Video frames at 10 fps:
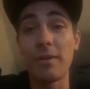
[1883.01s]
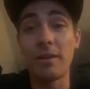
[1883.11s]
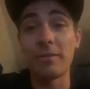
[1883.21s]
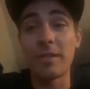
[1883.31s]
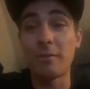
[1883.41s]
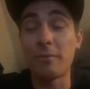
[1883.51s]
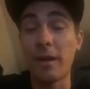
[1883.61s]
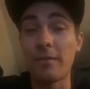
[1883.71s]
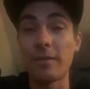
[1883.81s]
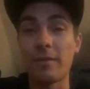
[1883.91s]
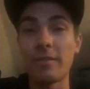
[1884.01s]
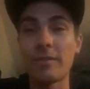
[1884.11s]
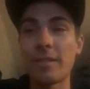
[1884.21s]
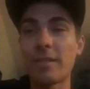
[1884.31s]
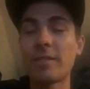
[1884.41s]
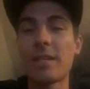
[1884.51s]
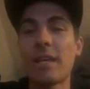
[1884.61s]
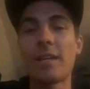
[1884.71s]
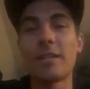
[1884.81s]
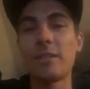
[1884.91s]
I was like, wow, dude. I was like, because
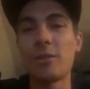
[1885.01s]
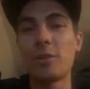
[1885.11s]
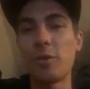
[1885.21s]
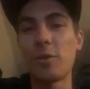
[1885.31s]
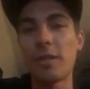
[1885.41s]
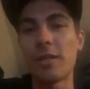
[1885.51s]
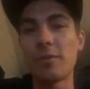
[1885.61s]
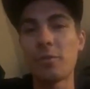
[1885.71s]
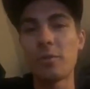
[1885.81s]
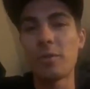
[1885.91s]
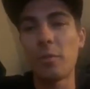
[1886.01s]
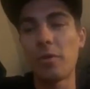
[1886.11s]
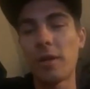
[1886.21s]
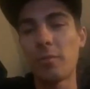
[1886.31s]
I like didn't do anything different with the motor.